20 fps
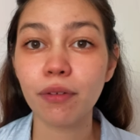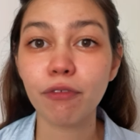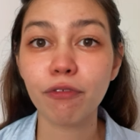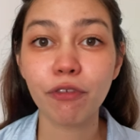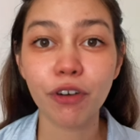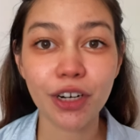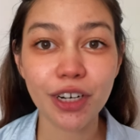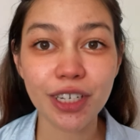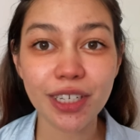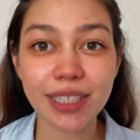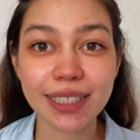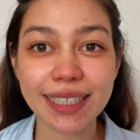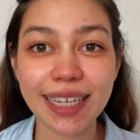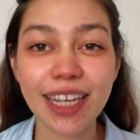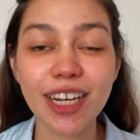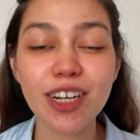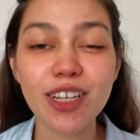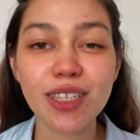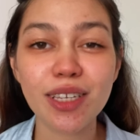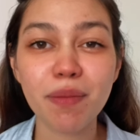First,
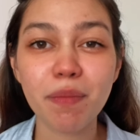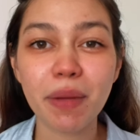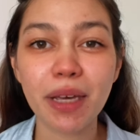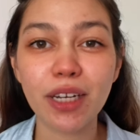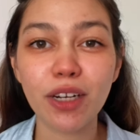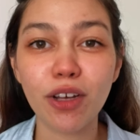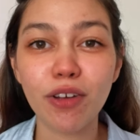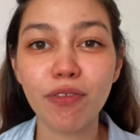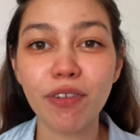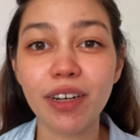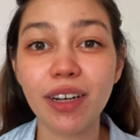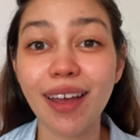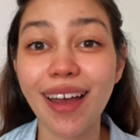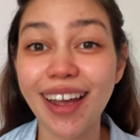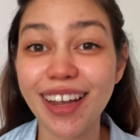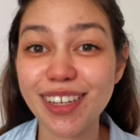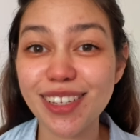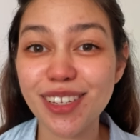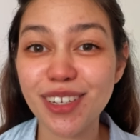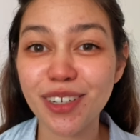here's a bit of an
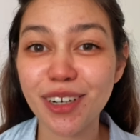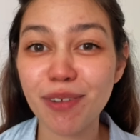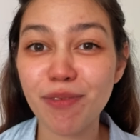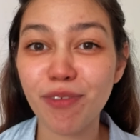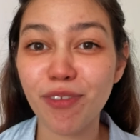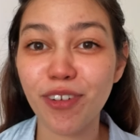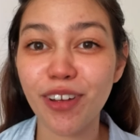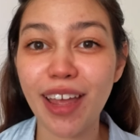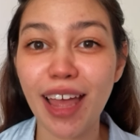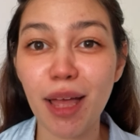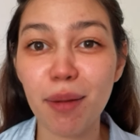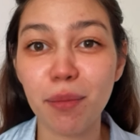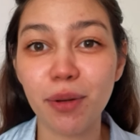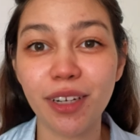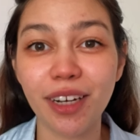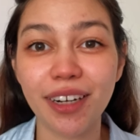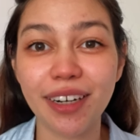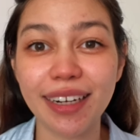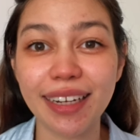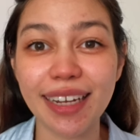ice cream
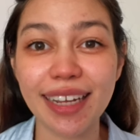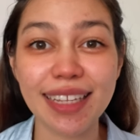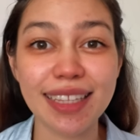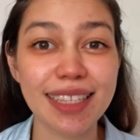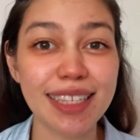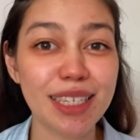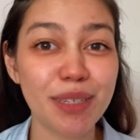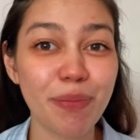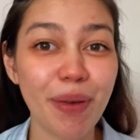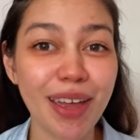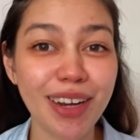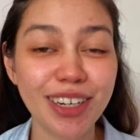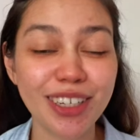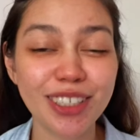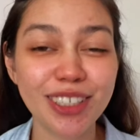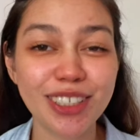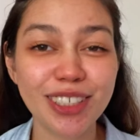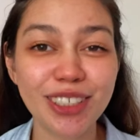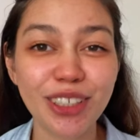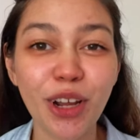vocabulary in
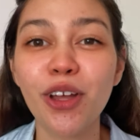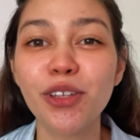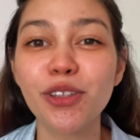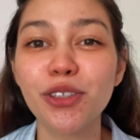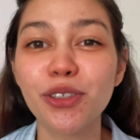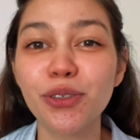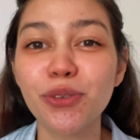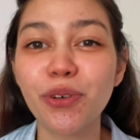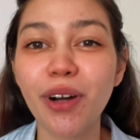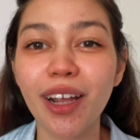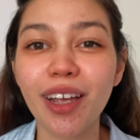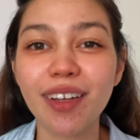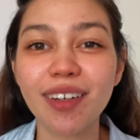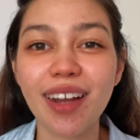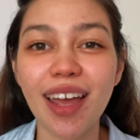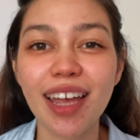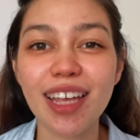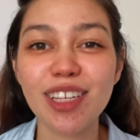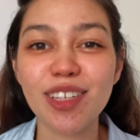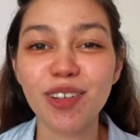Spanish to
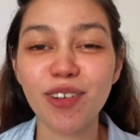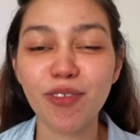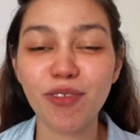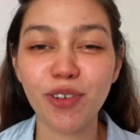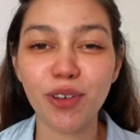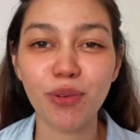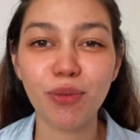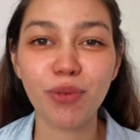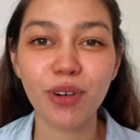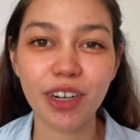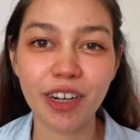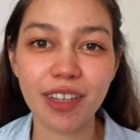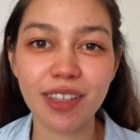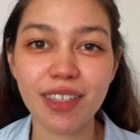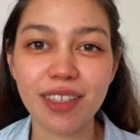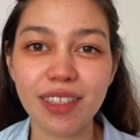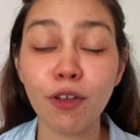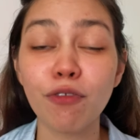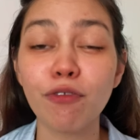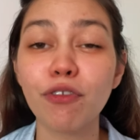recognize a few
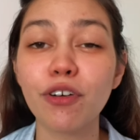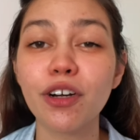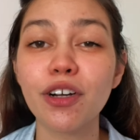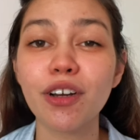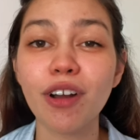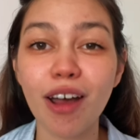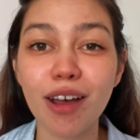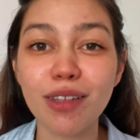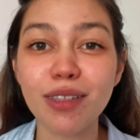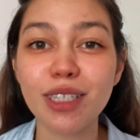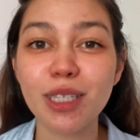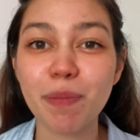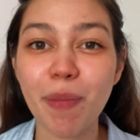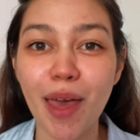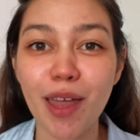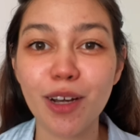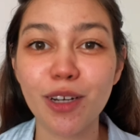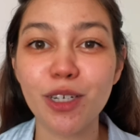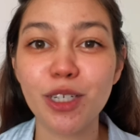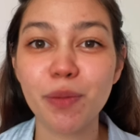words for
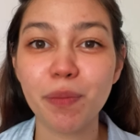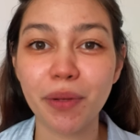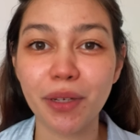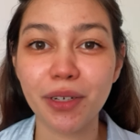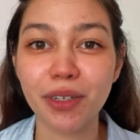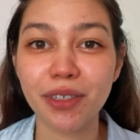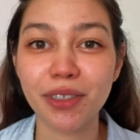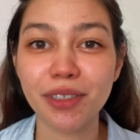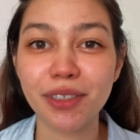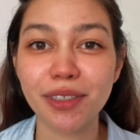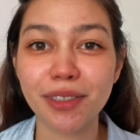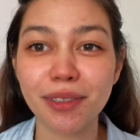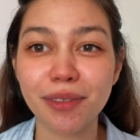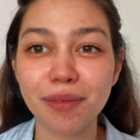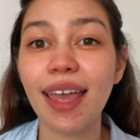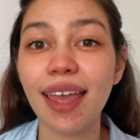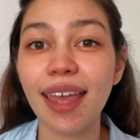non-Spanish speakers.